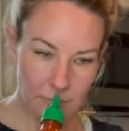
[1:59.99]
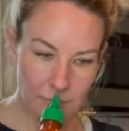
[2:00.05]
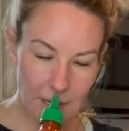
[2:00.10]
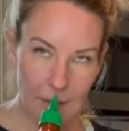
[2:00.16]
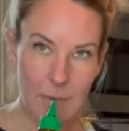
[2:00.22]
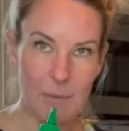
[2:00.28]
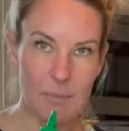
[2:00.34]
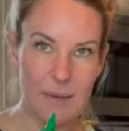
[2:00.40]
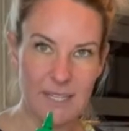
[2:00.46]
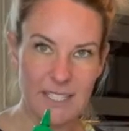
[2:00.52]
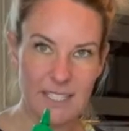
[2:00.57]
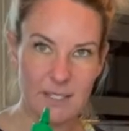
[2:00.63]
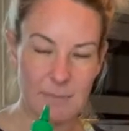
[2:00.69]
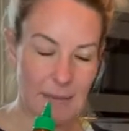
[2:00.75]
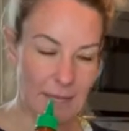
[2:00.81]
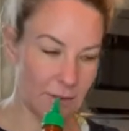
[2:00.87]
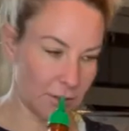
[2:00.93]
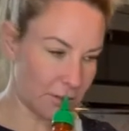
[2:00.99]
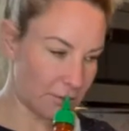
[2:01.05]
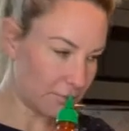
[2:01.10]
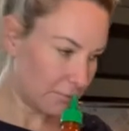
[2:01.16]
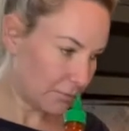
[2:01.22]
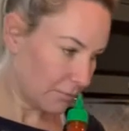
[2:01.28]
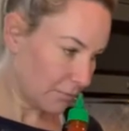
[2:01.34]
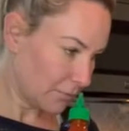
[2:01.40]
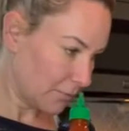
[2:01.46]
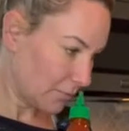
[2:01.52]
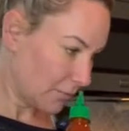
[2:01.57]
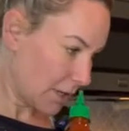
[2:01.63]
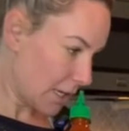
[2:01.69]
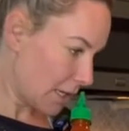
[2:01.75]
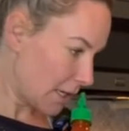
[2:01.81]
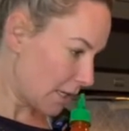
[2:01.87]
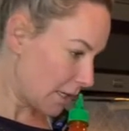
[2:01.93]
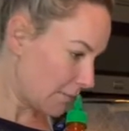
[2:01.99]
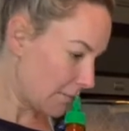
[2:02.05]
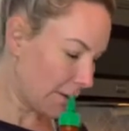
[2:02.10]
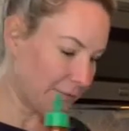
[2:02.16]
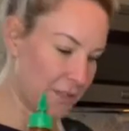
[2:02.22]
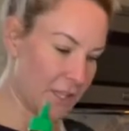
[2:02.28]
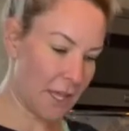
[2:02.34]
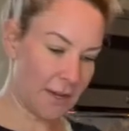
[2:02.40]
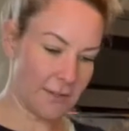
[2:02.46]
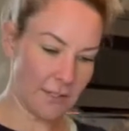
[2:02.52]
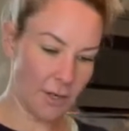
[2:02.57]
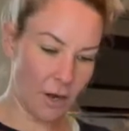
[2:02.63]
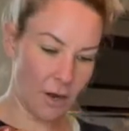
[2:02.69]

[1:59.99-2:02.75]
a big smeller of things. All